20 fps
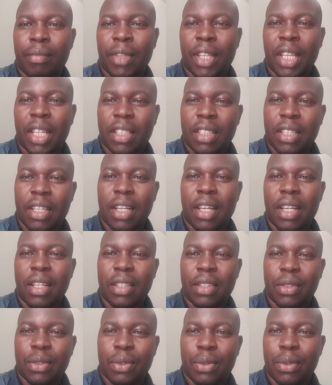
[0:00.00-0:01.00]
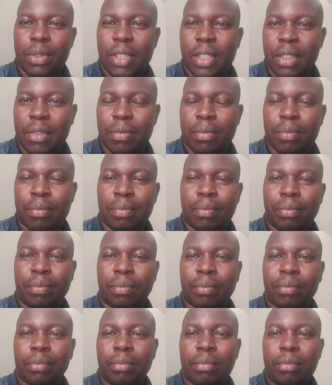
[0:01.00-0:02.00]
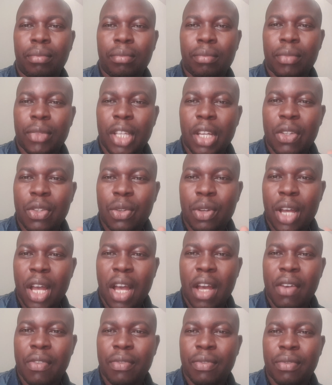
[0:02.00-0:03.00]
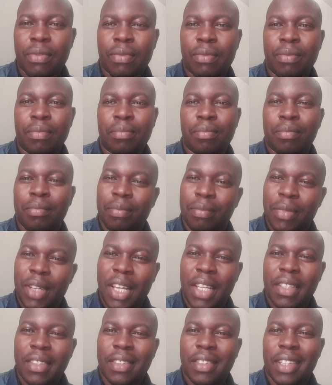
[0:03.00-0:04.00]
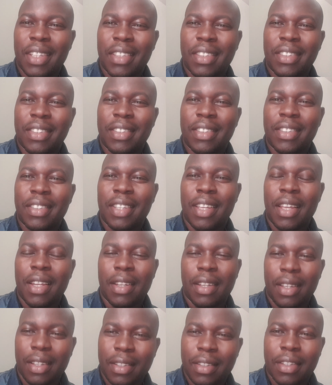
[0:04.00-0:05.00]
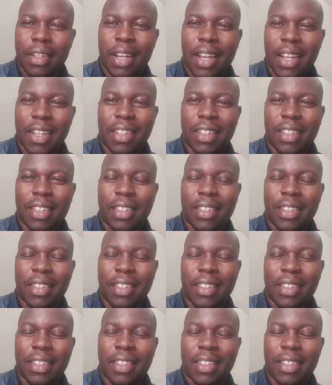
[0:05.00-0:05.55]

Kiserian is good. Also have estates in Eastland.